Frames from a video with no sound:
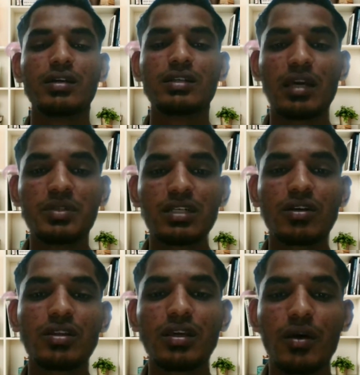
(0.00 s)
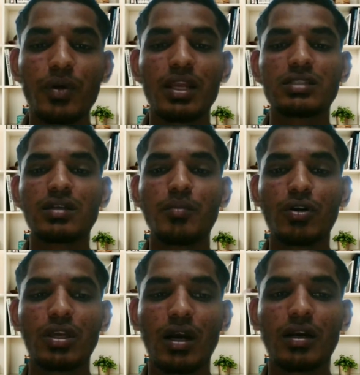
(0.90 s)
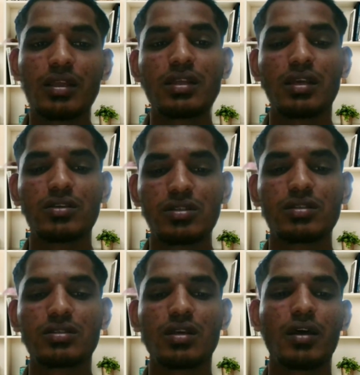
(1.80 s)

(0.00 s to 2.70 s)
cybersecurity awareness among young internet users.